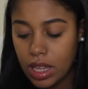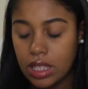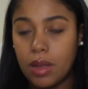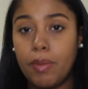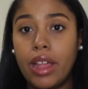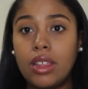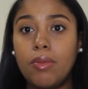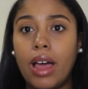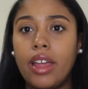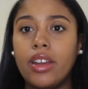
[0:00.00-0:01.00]
It's a belly
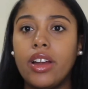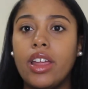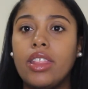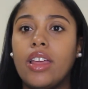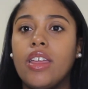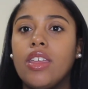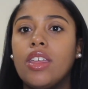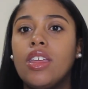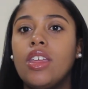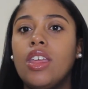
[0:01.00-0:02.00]
binder, and like,
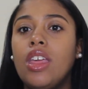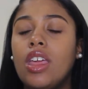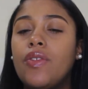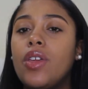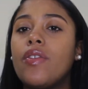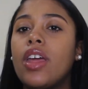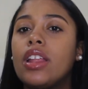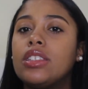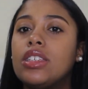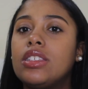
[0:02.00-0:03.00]
if you ever had
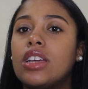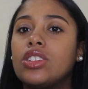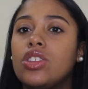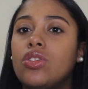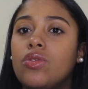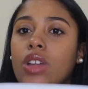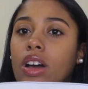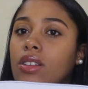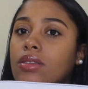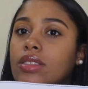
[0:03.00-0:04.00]
a C-section, you
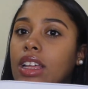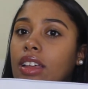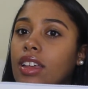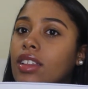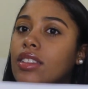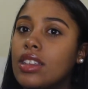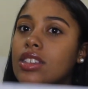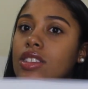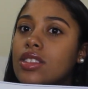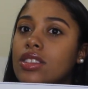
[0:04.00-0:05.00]
know that
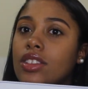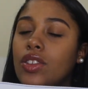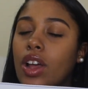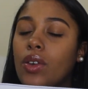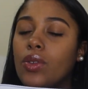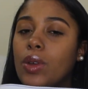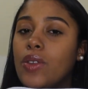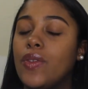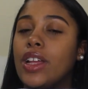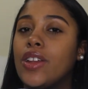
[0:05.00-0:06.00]
this, you know, when
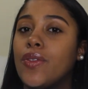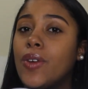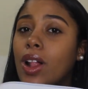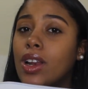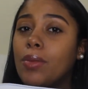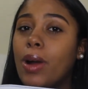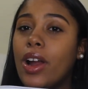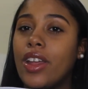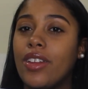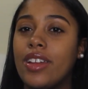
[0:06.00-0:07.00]
you feel like you're falling
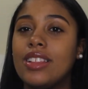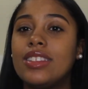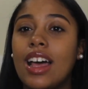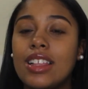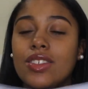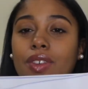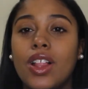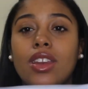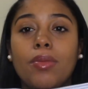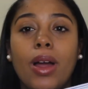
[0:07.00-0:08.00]
apart and your insides are
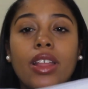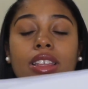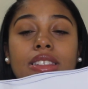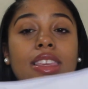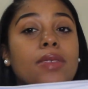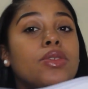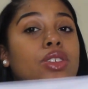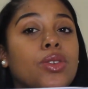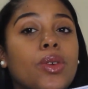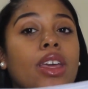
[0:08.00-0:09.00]
falling apart, this keeps
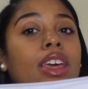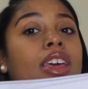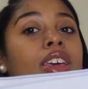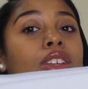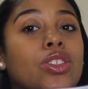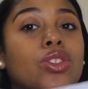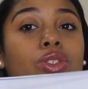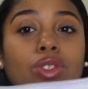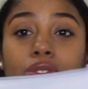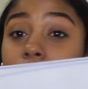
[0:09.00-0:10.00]
you,
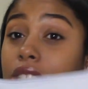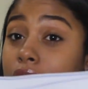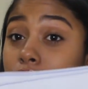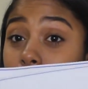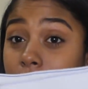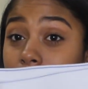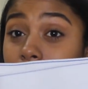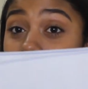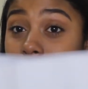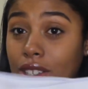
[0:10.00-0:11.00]
just gets you right
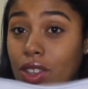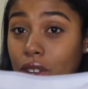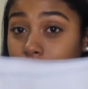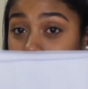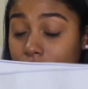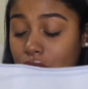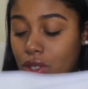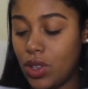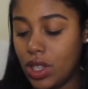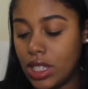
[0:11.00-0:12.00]
together. You know, this gets
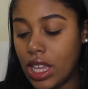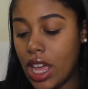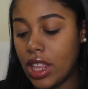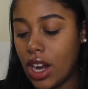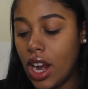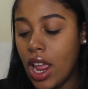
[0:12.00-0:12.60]
you together.